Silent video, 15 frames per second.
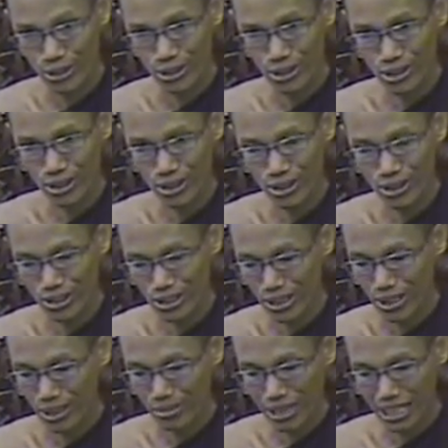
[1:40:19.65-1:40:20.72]
So
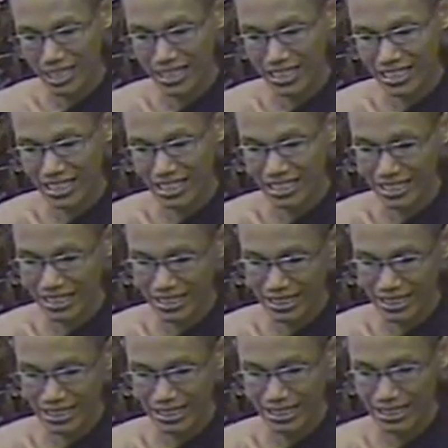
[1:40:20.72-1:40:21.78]
by
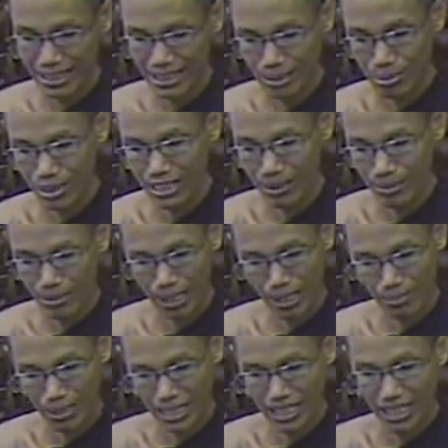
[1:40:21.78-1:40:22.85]
listening
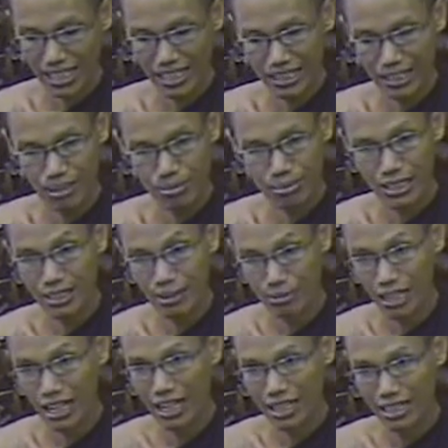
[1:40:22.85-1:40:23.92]
Abhidhamma, by learning
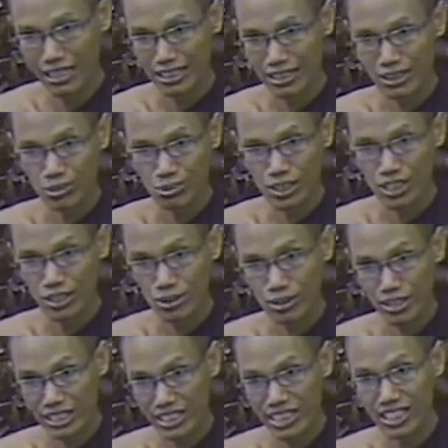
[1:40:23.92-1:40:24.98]
Abhidhamma, when you
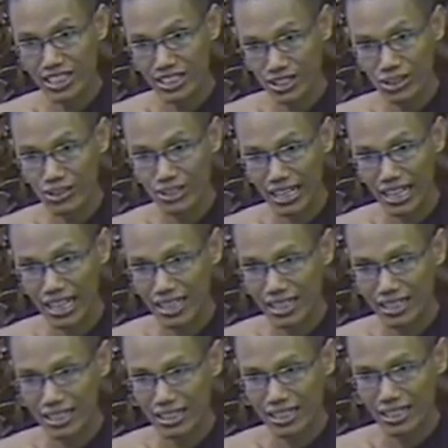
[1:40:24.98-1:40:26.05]
listen Sutta,
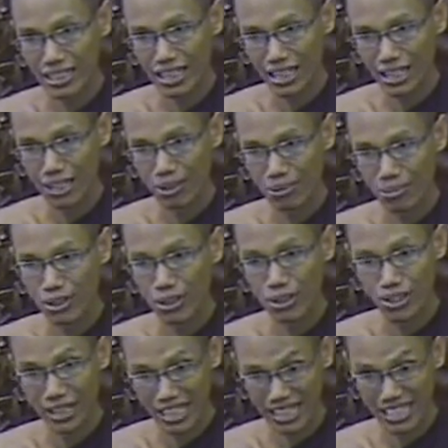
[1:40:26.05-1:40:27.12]
uh,
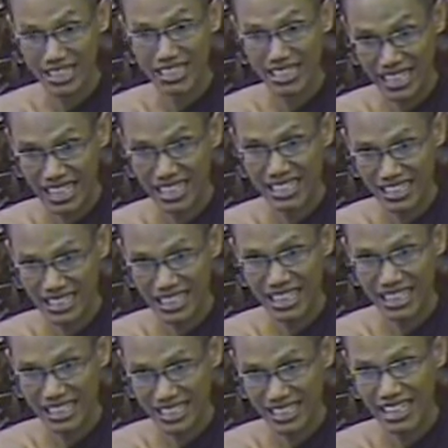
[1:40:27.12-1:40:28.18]
more understand,
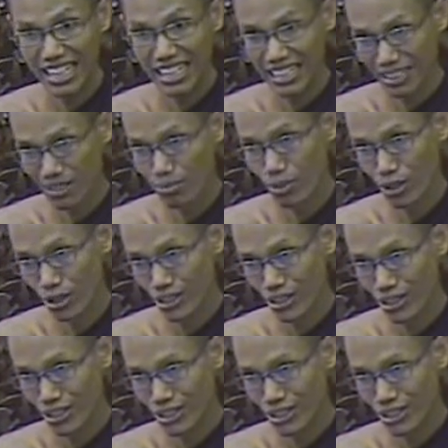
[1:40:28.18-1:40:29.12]
understand more.